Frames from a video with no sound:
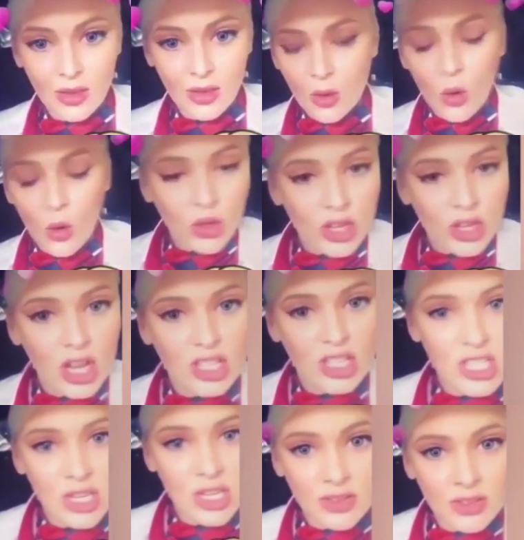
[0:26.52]
All the
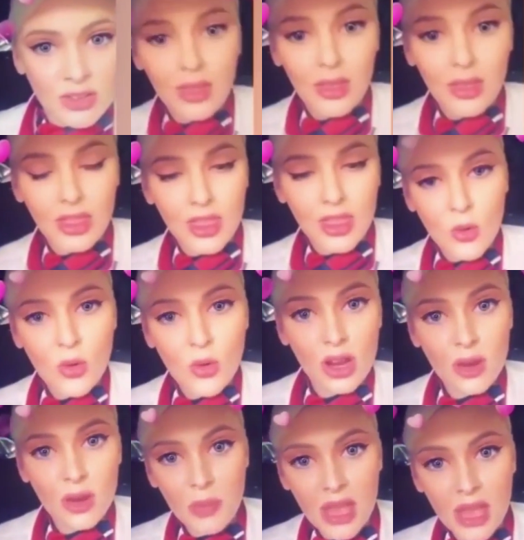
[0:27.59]
Nigerians... They're all going
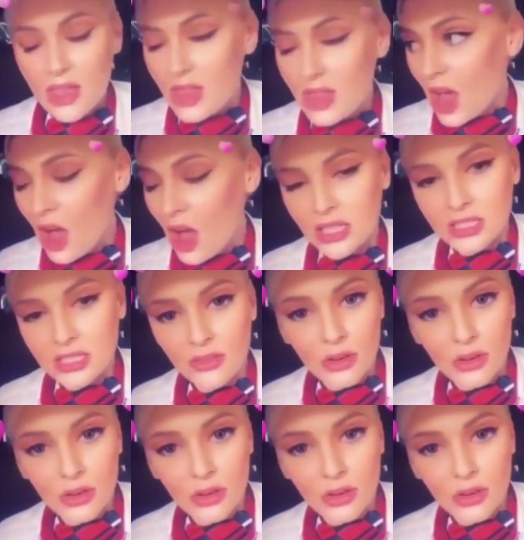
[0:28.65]
to be they're asking for